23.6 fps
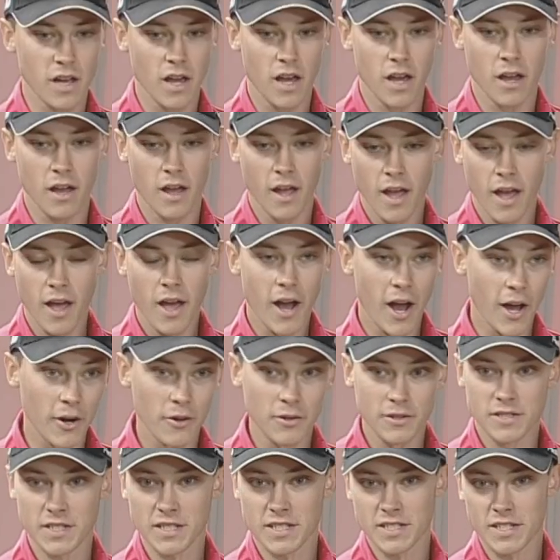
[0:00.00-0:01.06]
day I
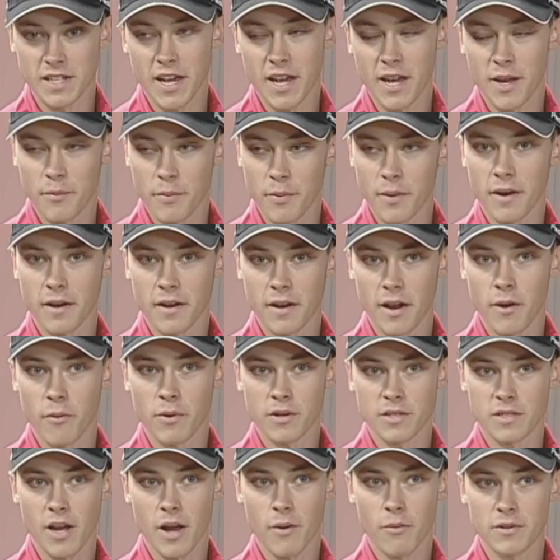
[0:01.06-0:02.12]
know 68, but I
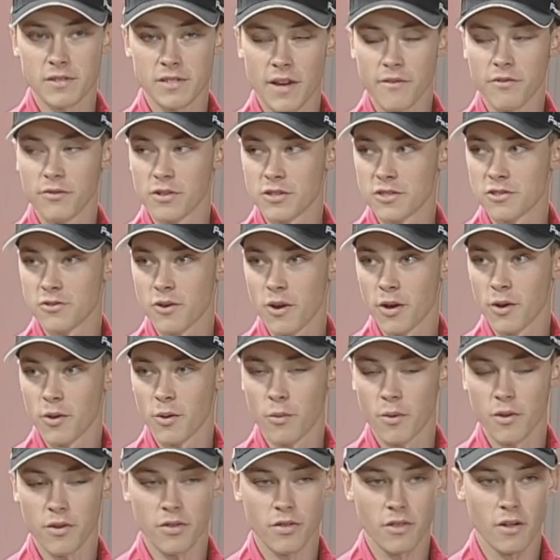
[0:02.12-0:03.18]
was I was definitely struggling
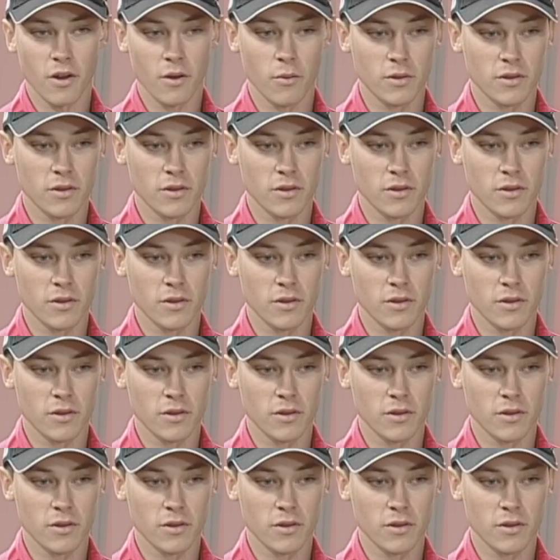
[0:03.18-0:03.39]
with uh,